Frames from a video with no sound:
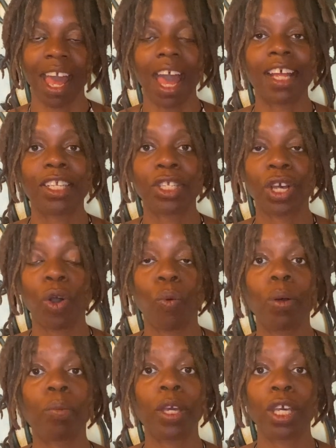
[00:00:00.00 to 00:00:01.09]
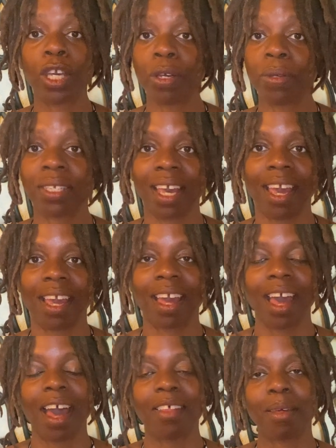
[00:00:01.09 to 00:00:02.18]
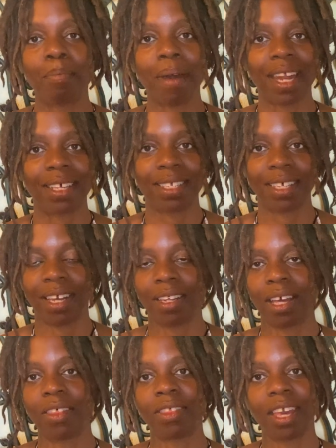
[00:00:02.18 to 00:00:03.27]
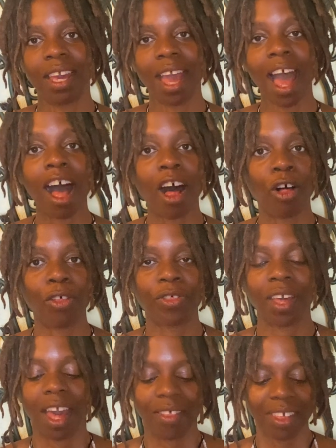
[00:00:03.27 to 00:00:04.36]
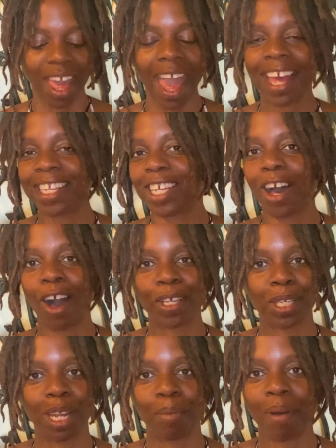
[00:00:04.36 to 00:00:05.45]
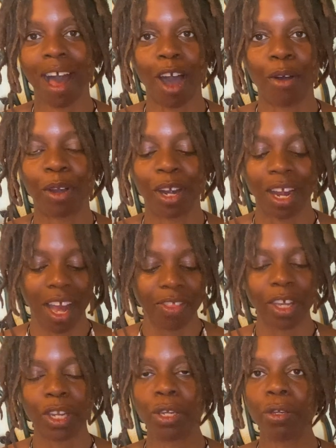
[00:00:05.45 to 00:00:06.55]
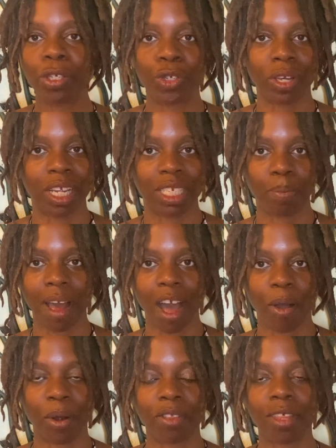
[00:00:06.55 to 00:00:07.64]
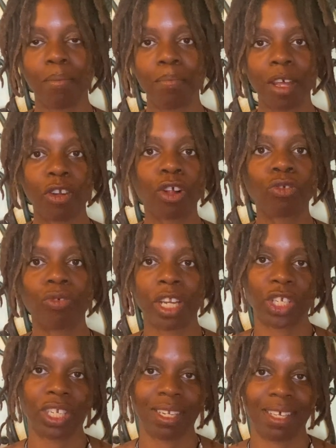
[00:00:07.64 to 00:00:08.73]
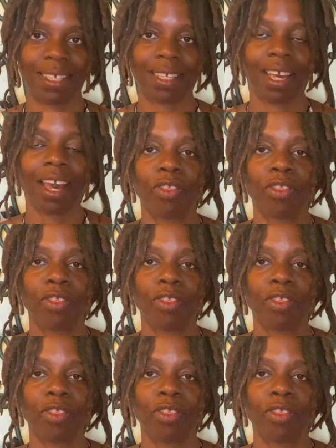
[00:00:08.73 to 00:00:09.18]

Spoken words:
and so we will be using the medicine, the health, the antioxidant power, the nutrient power, the mineral richness,